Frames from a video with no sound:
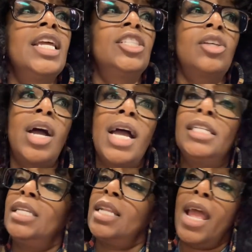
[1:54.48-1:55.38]
So I
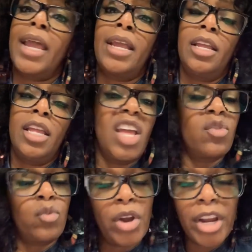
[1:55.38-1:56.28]
said, hey,
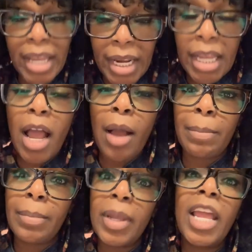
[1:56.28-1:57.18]
if we're getting up